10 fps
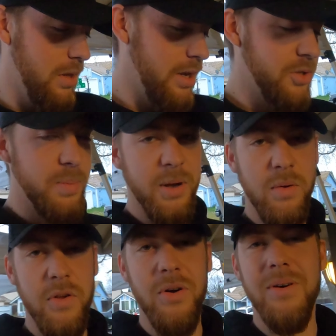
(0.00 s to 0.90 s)
that was the
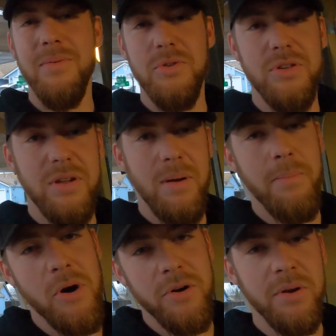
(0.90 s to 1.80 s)
big reveal.
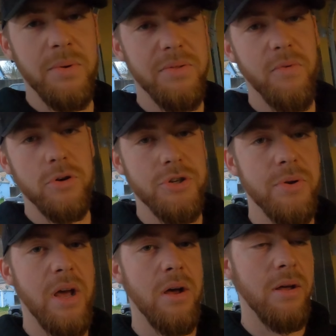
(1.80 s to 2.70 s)
I'm partnering with
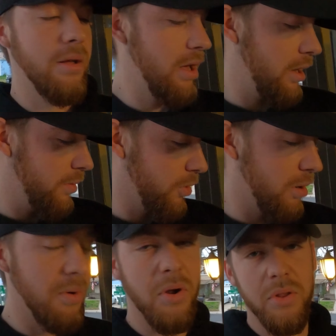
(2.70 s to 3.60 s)
Fortune, and we're
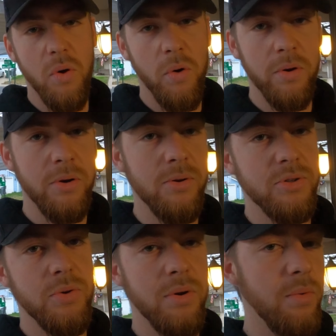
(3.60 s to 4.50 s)
gonna be running the
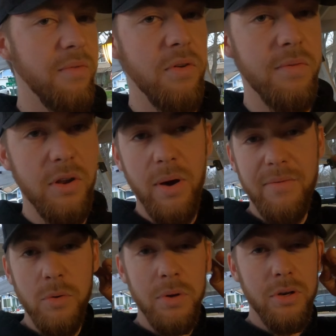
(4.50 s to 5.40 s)
coils, doing a review video
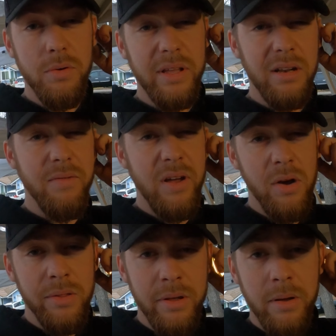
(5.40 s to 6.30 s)
after we do like an
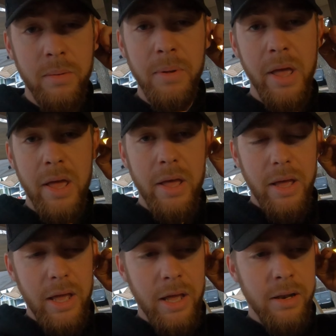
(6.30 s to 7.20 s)
event on them.
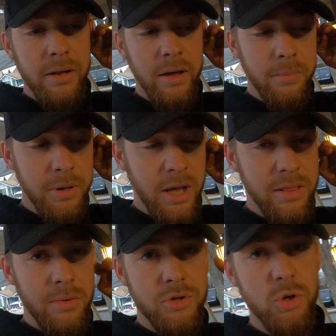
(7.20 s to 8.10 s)
And but yeah,
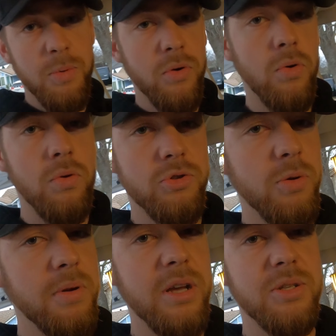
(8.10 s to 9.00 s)
they were super cool,
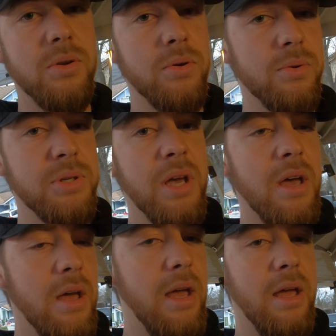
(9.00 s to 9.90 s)
super nice dudes,
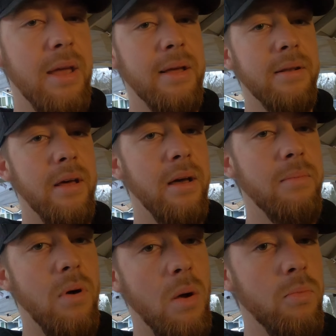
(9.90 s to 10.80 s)
and
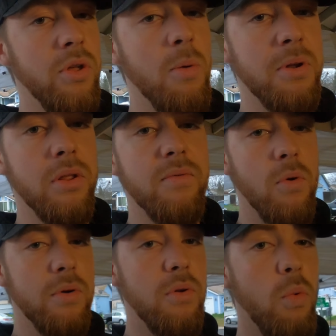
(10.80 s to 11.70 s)
I'm really hoping to look
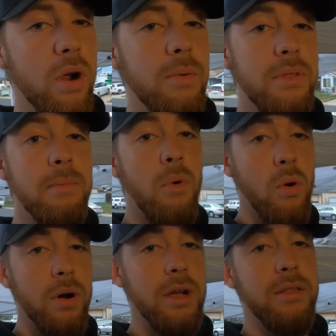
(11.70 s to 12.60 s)
forward to working with them
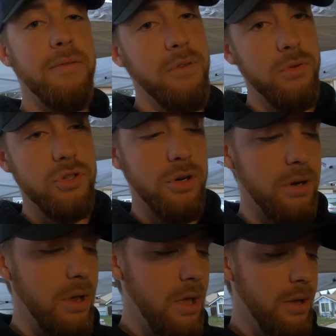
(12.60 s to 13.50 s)
more in the
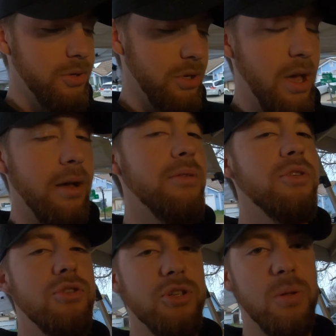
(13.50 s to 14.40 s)
future. So yeah,
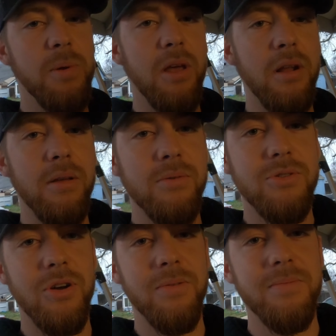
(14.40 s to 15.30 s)
this is just the beginning.
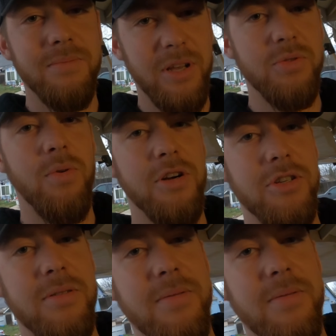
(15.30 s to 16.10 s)
So thanks for watching.